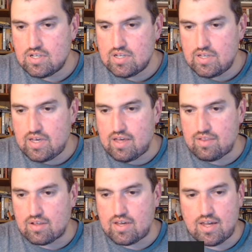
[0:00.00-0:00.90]

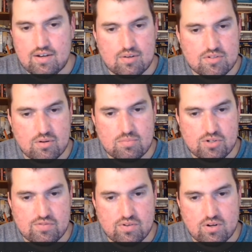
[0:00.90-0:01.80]
Yeah, Canada was always
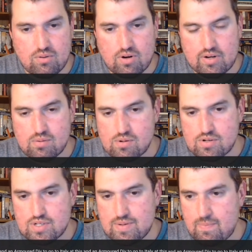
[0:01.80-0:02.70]
pushing for a Corps
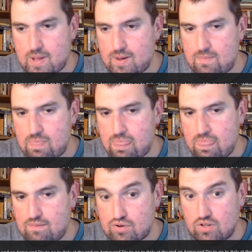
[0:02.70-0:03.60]
headquarters
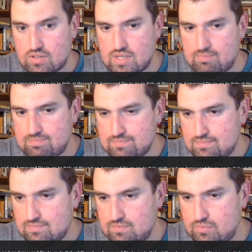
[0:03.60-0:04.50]
for a long time,
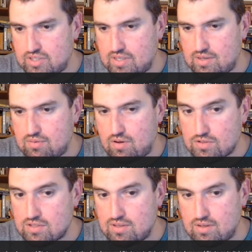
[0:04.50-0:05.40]
but they didn't.
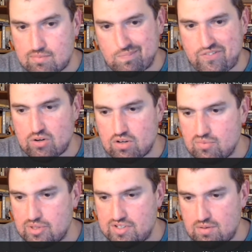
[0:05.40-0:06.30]
Also, the federal
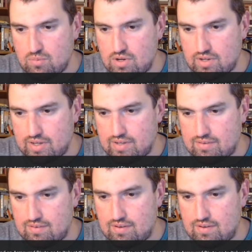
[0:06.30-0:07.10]
government didn't want to get